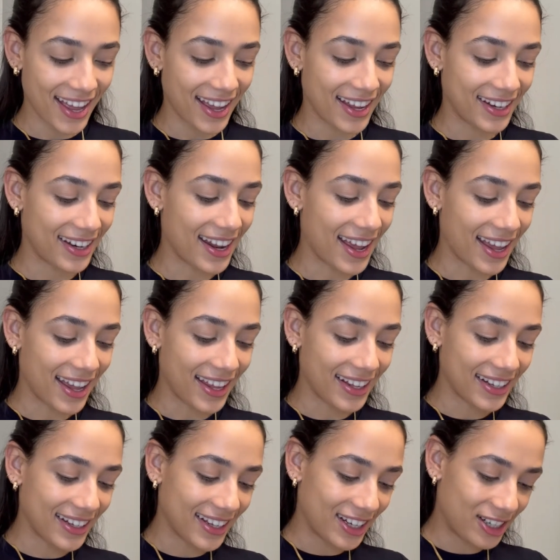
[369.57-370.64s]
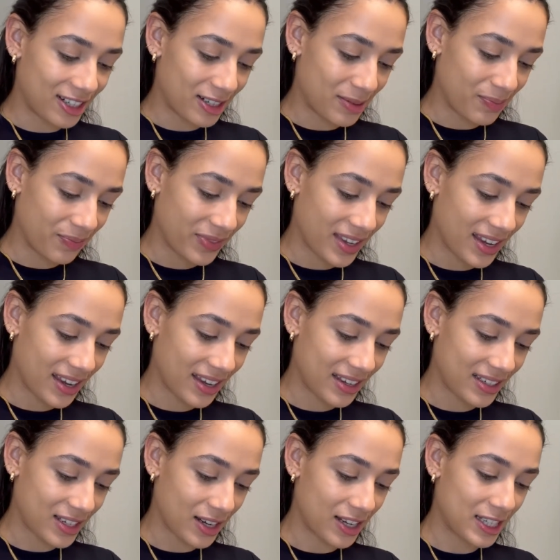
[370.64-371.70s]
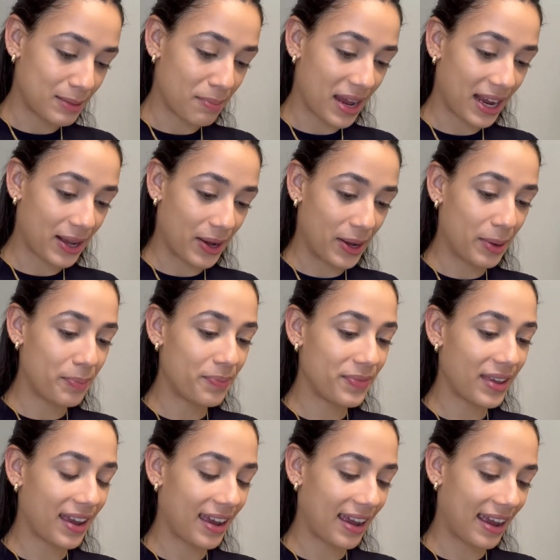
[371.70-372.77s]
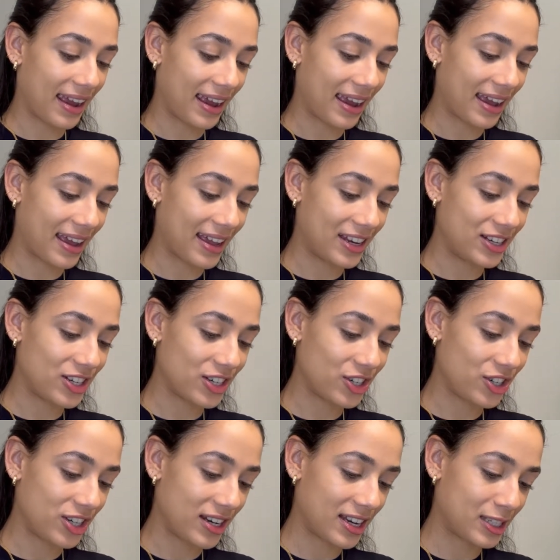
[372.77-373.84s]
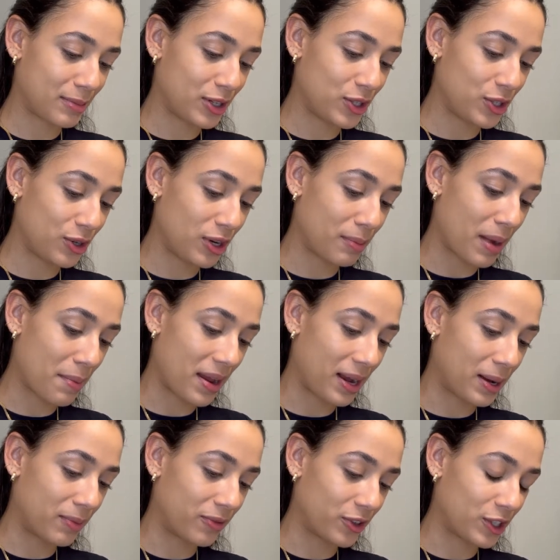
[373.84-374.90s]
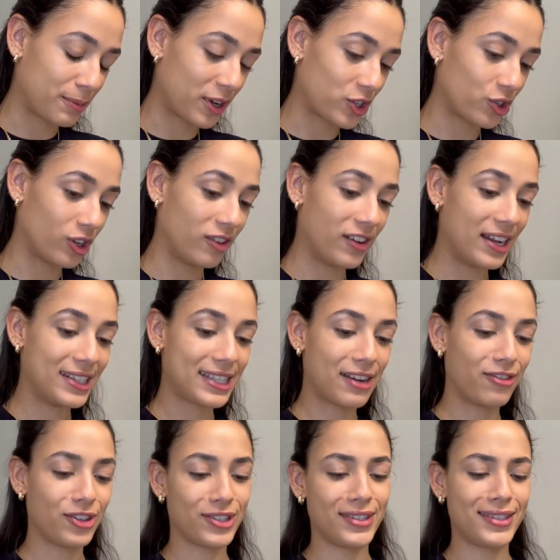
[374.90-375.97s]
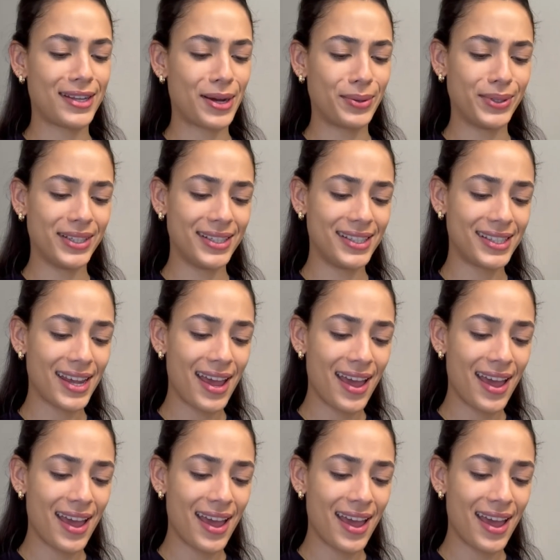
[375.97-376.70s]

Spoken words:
Annette does makeup, and she has been doing my makeup for special events ever since I was